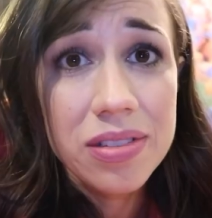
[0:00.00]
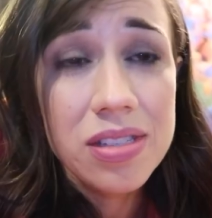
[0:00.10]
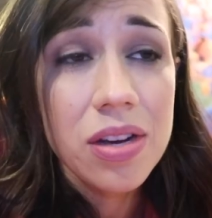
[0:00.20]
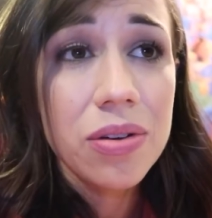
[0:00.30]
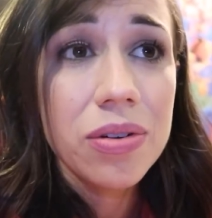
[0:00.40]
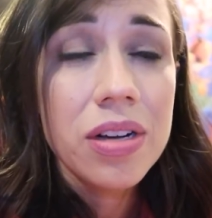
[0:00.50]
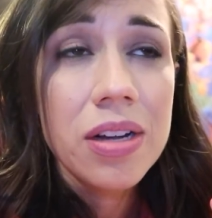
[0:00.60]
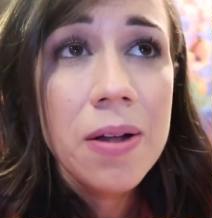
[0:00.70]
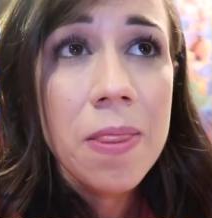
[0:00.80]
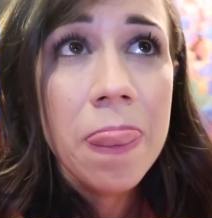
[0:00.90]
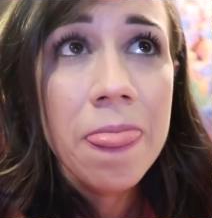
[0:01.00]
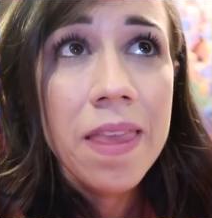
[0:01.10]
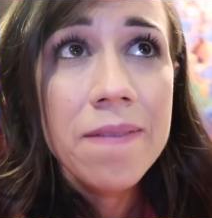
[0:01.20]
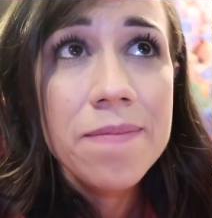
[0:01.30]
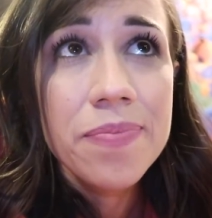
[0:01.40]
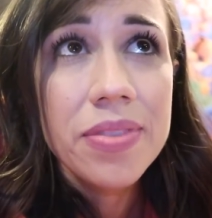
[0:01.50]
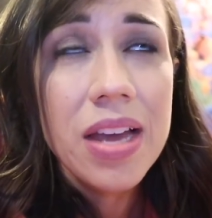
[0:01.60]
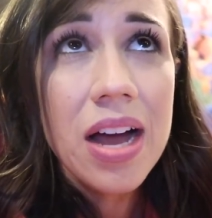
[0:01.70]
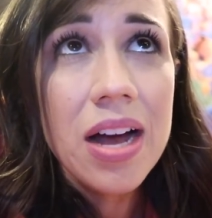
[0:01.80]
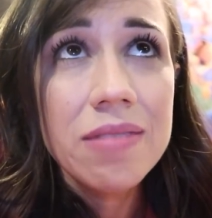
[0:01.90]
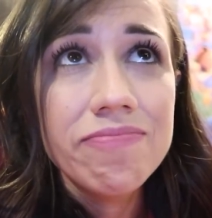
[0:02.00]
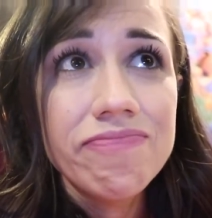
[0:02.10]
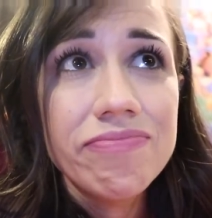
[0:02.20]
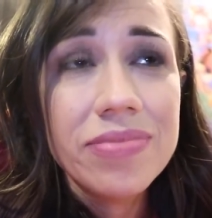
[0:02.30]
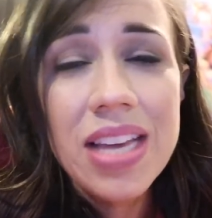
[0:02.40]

So um